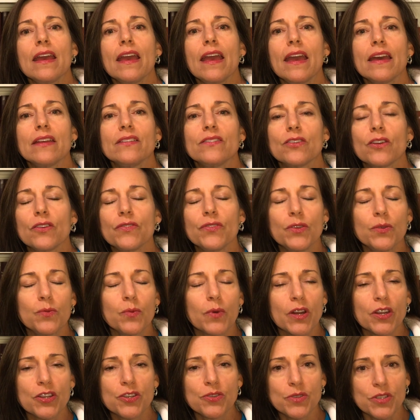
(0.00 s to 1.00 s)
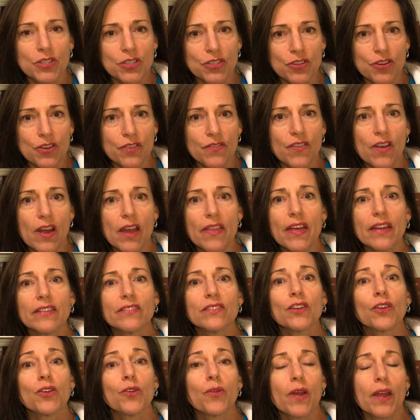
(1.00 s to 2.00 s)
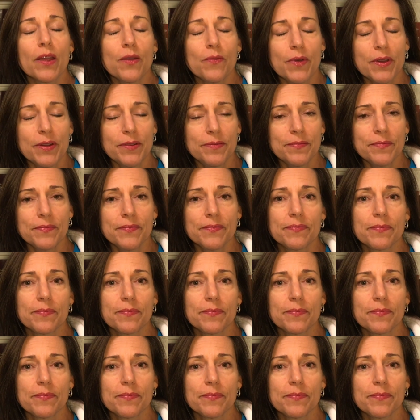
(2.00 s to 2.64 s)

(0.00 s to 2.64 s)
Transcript: And so if you want to do a stir fry, that's a great one.